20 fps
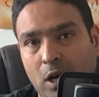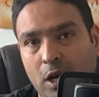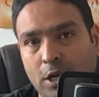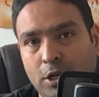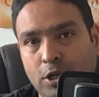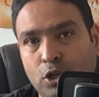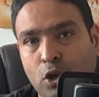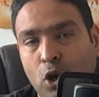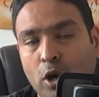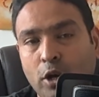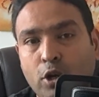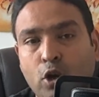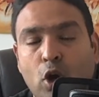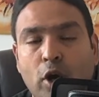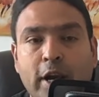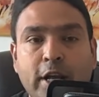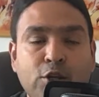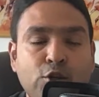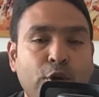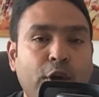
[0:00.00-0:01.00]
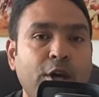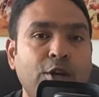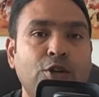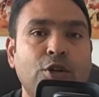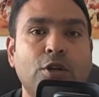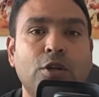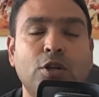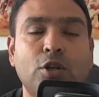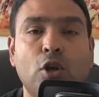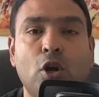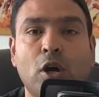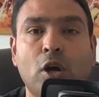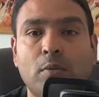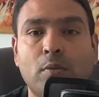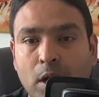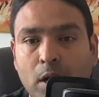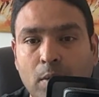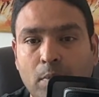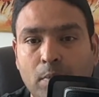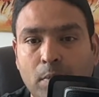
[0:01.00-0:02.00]
your education, your
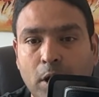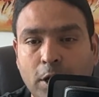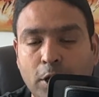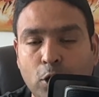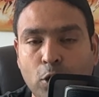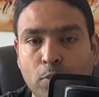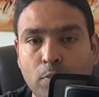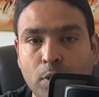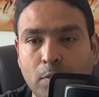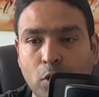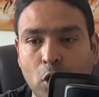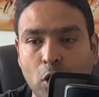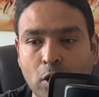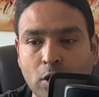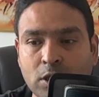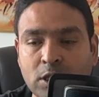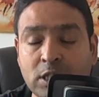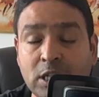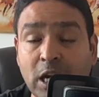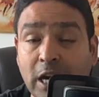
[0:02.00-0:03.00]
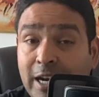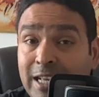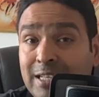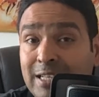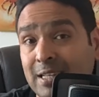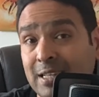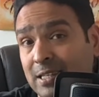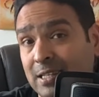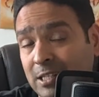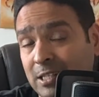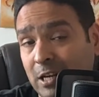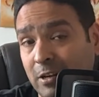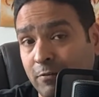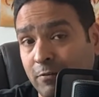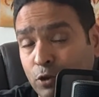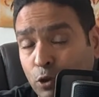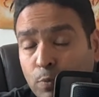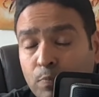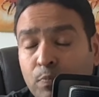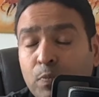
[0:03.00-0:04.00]
your studies and stuff.
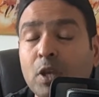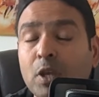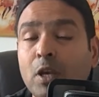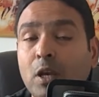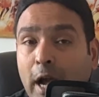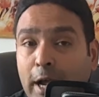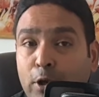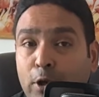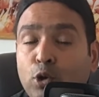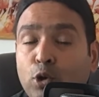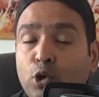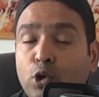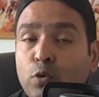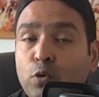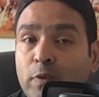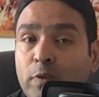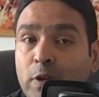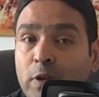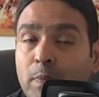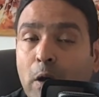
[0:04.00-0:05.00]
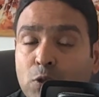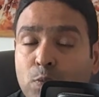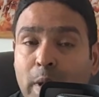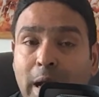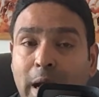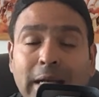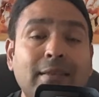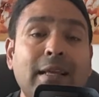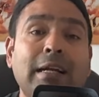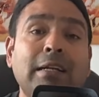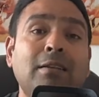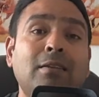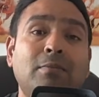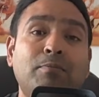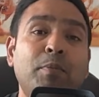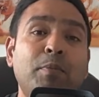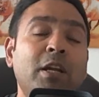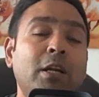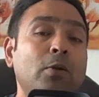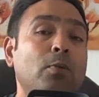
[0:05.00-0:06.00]
So I know you will bounce back. That
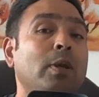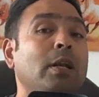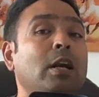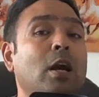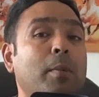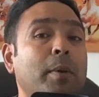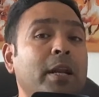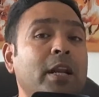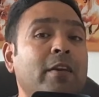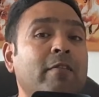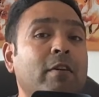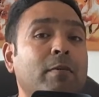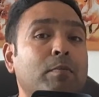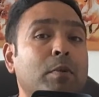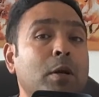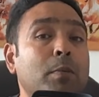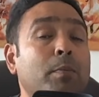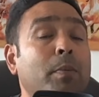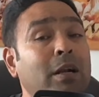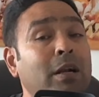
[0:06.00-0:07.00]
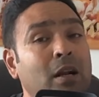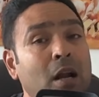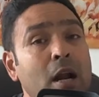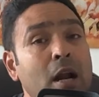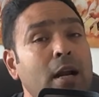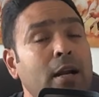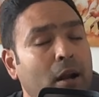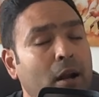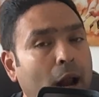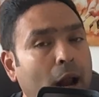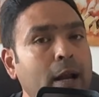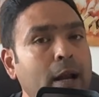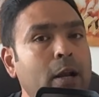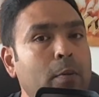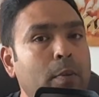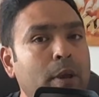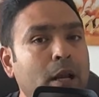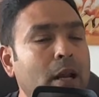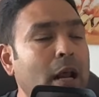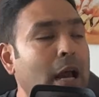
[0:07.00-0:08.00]
period will come in November, but try and
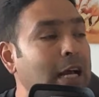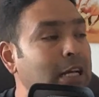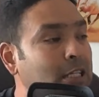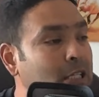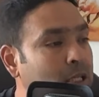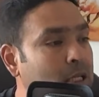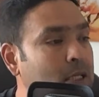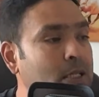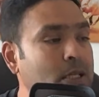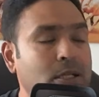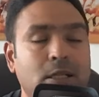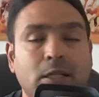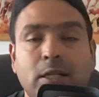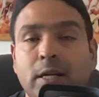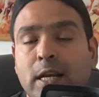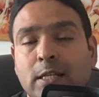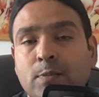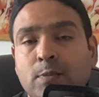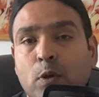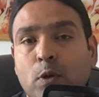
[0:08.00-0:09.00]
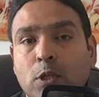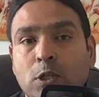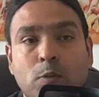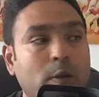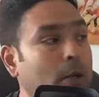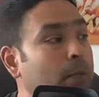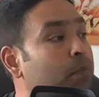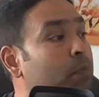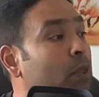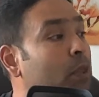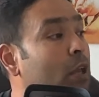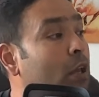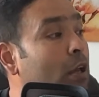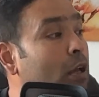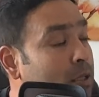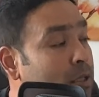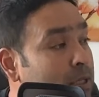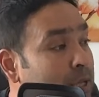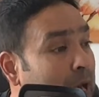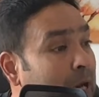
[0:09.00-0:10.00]
remain as consistent as possible.
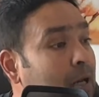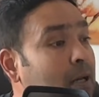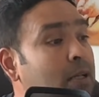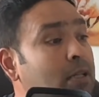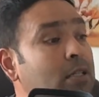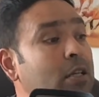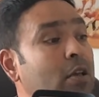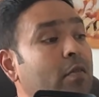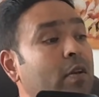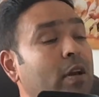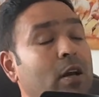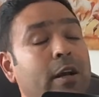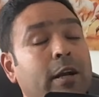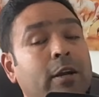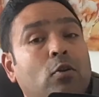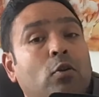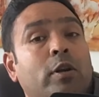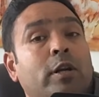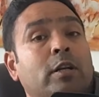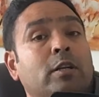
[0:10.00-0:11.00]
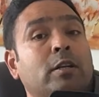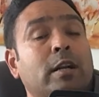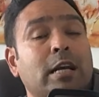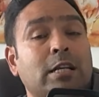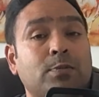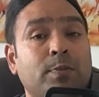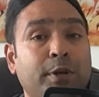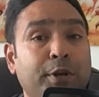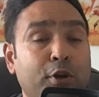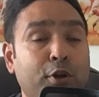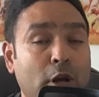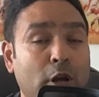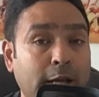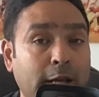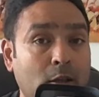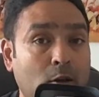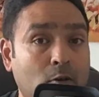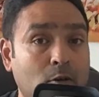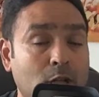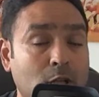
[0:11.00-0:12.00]
Saturn is giving a retrograded aspect to your
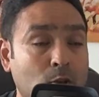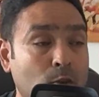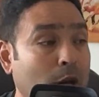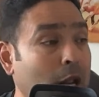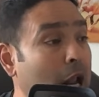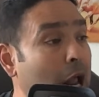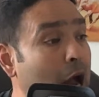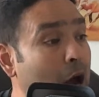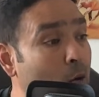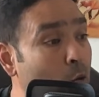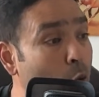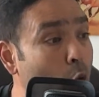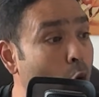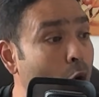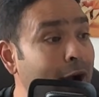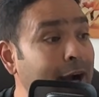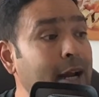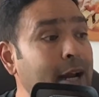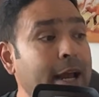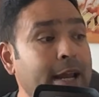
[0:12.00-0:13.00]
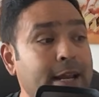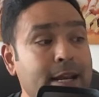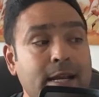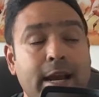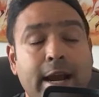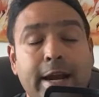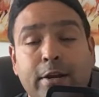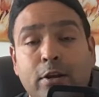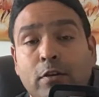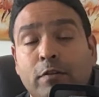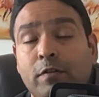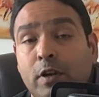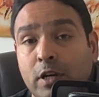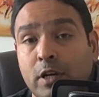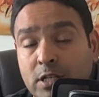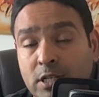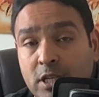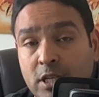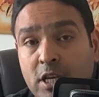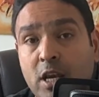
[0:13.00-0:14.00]
ninth house as well. Avoid any kind of
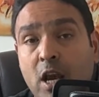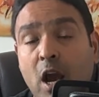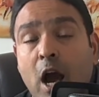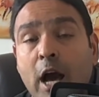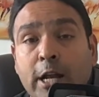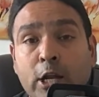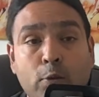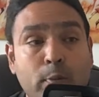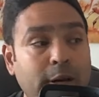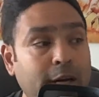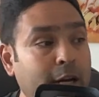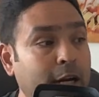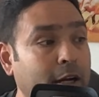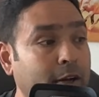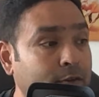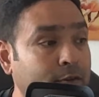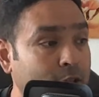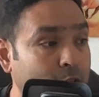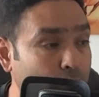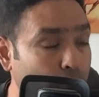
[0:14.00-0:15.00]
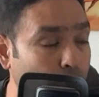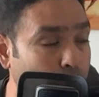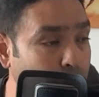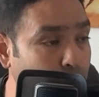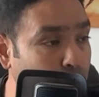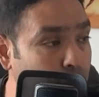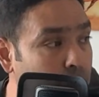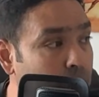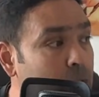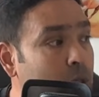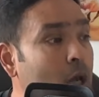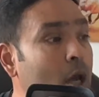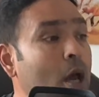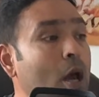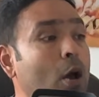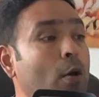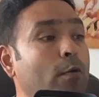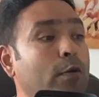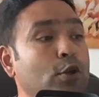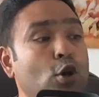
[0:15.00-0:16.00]
risky, argumentative situations
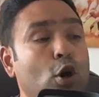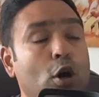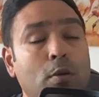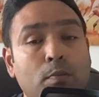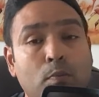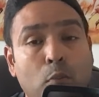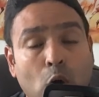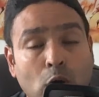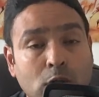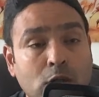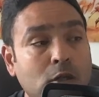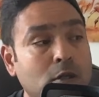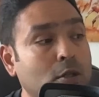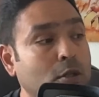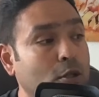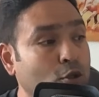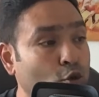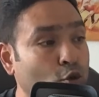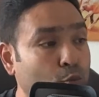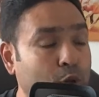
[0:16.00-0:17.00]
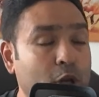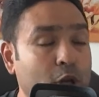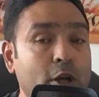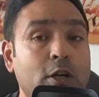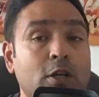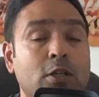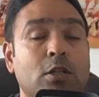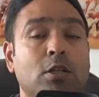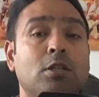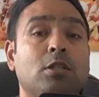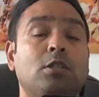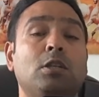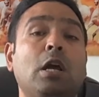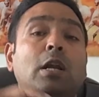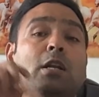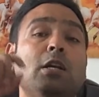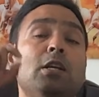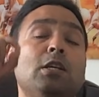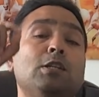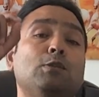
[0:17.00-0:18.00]
with your bosses, superiors.
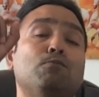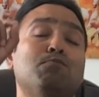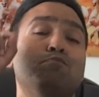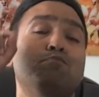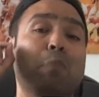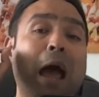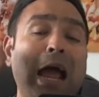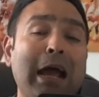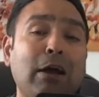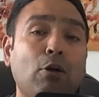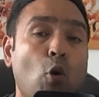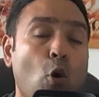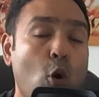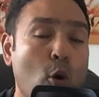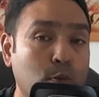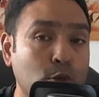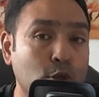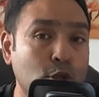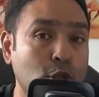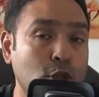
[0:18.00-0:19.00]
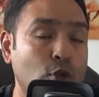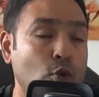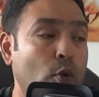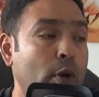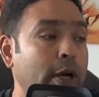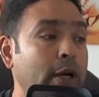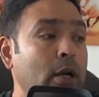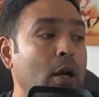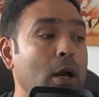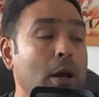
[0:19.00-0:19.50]
Sun is bang opposite to it,